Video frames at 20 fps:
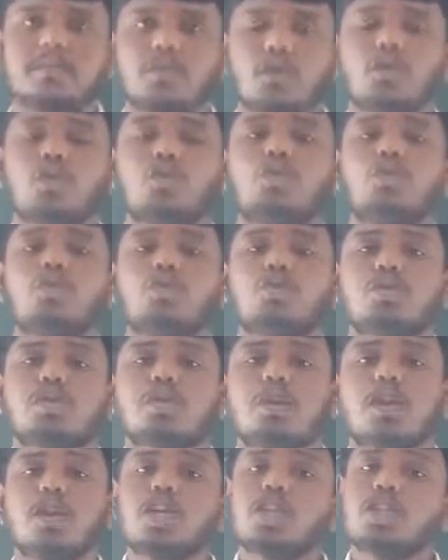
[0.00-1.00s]

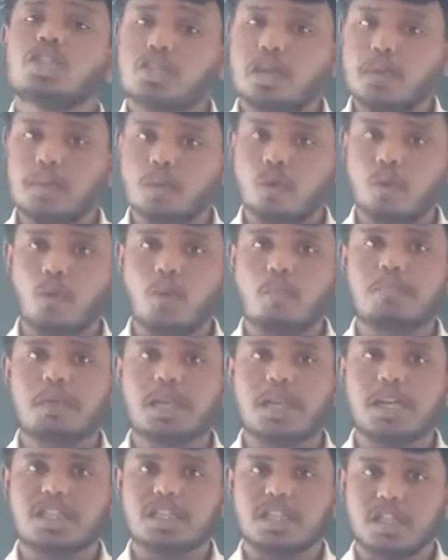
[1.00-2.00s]
use some
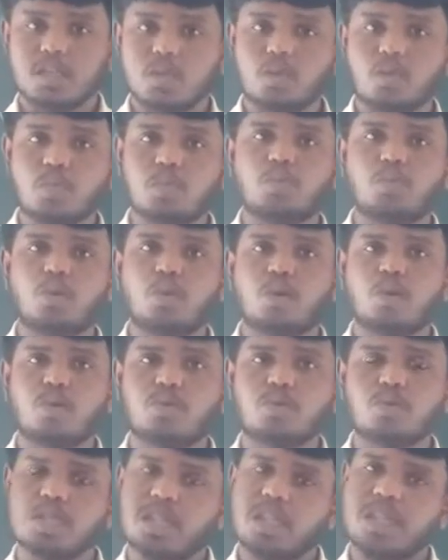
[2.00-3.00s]
combination to
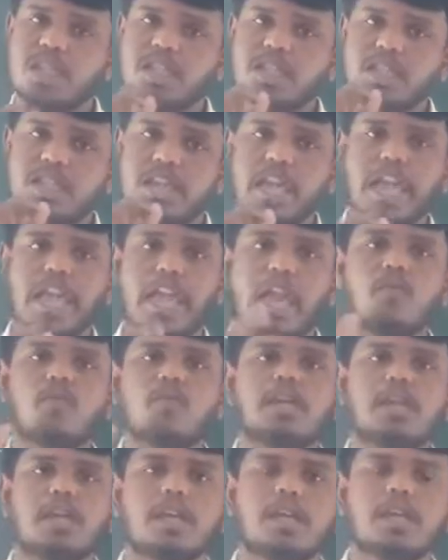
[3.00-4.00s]
produce each and
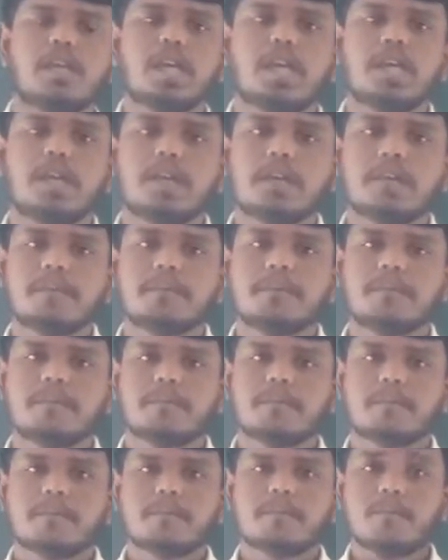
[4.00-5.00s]
every
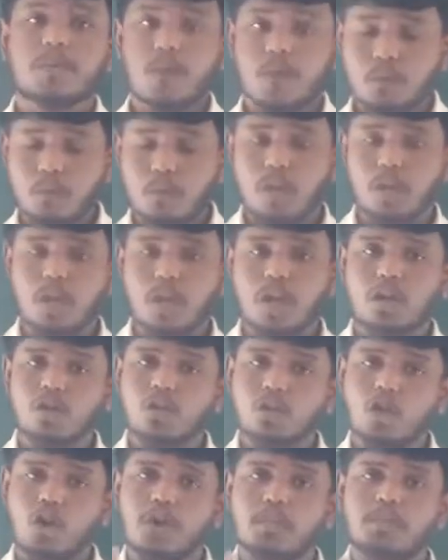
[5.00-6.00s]
product
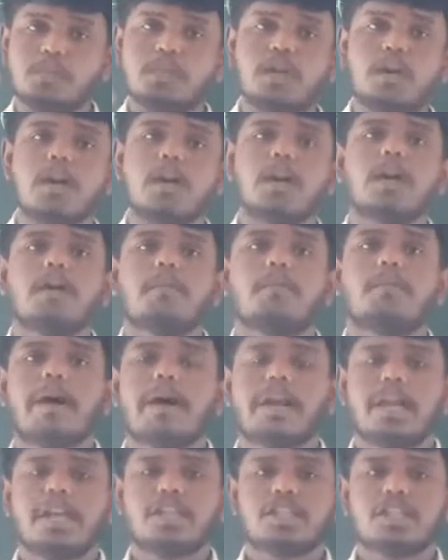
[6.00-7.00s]
of the
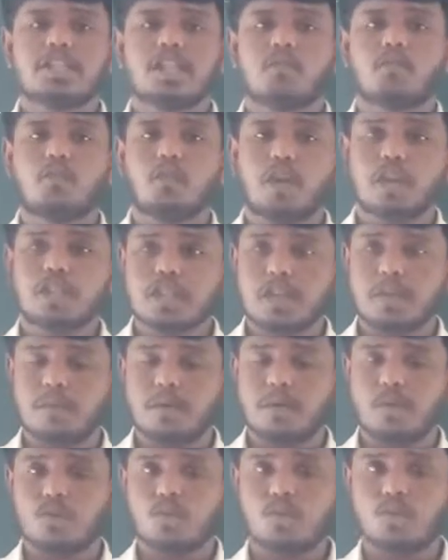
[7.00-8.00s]
Balaji. Say for example,
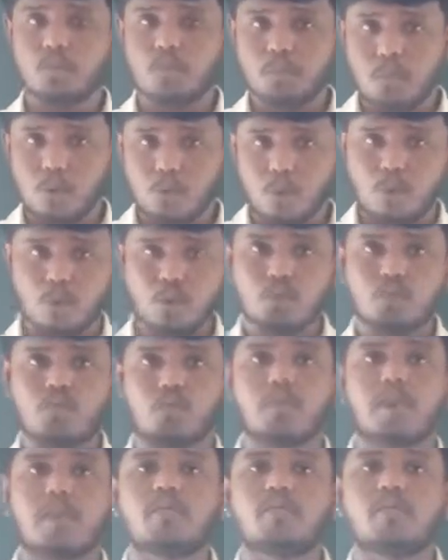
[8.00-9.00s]
to produce
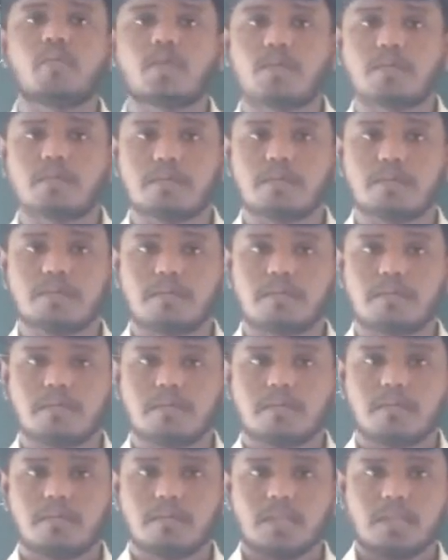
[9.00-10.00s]
wafers,
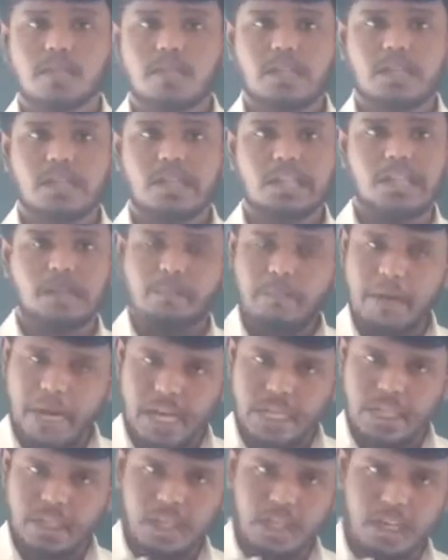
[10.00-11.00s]

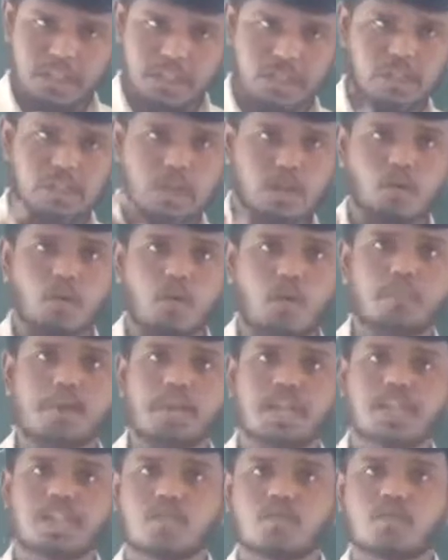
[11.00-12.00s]
Balaji has the
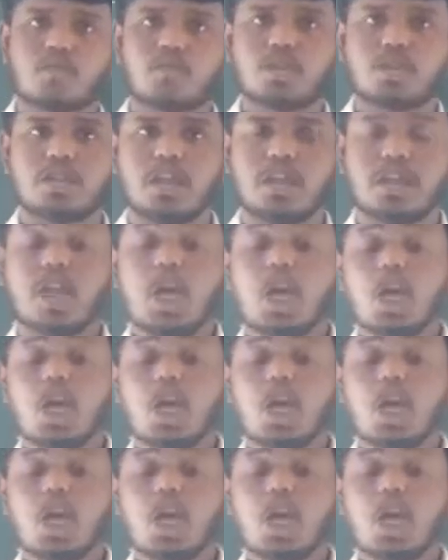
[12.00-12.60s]
combination for them.